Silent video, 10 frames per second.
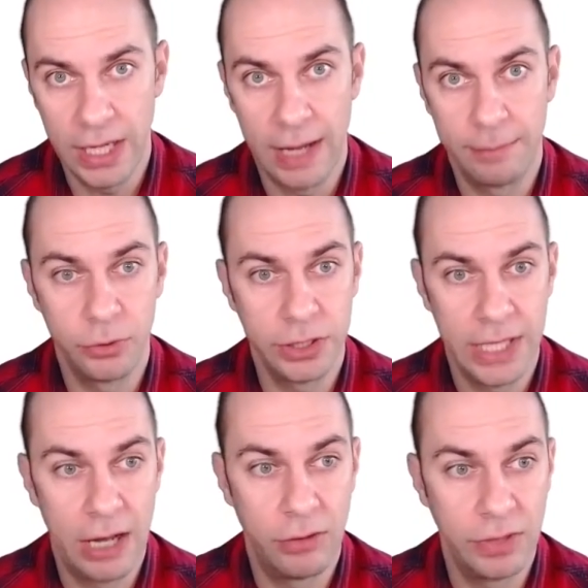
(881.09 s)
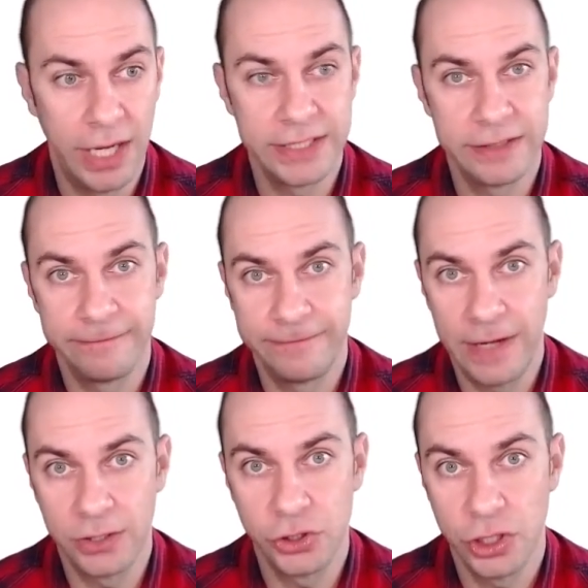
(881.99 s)
up or down as a
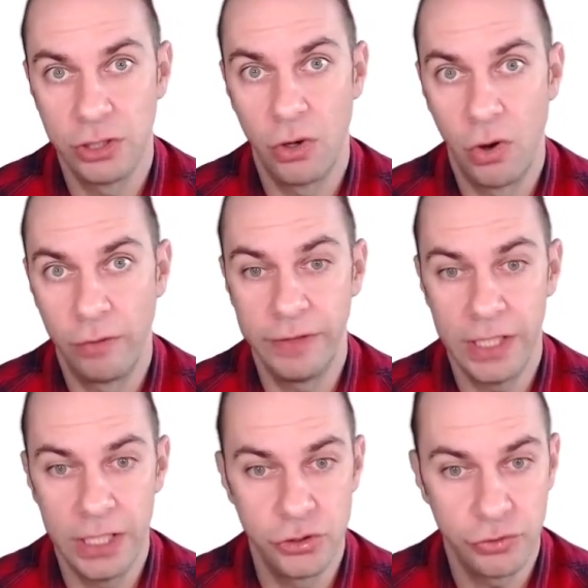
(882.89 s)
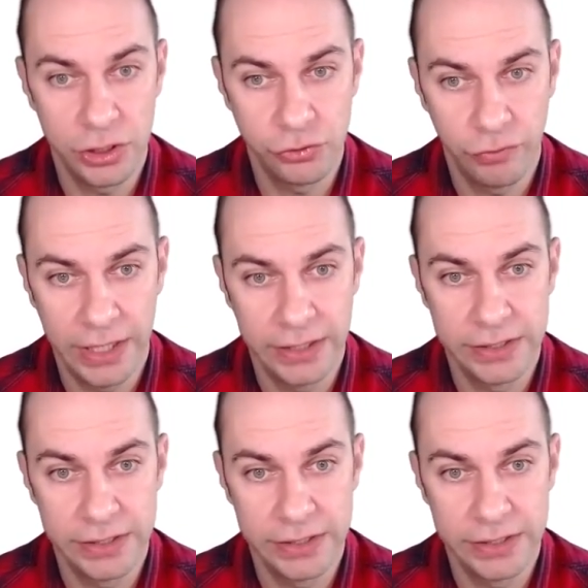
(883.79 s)
function of interest rates.